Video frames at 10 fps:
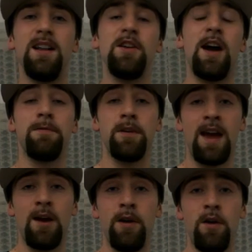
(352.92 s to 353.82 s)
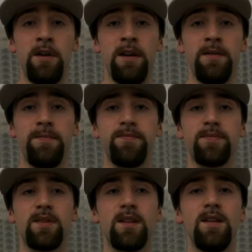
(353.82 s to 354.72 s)
you have to carry on.
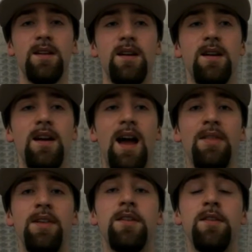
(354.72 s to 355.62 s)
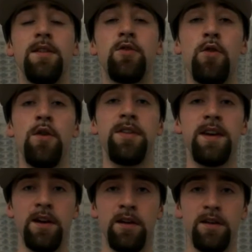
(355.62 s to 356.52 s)
And this is the truth
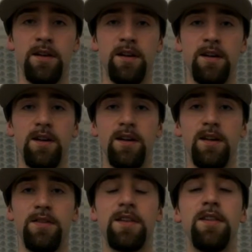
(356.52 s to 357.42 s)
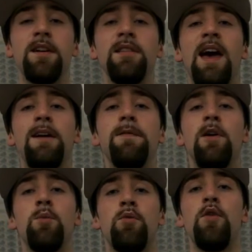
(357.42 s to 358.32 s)
here. This is a
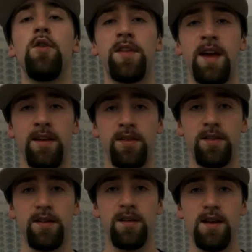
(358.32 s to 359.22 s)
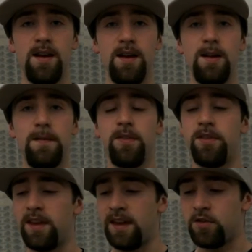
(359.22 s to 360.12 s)
lifelong process.
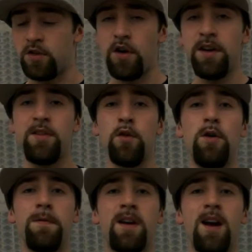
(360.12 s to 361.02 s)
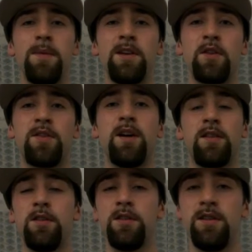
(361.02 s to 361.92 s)
The journey to overcoming your
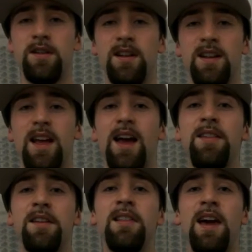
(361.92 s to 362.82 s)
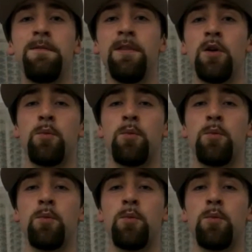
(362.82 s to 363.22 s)
stutter is a lifelong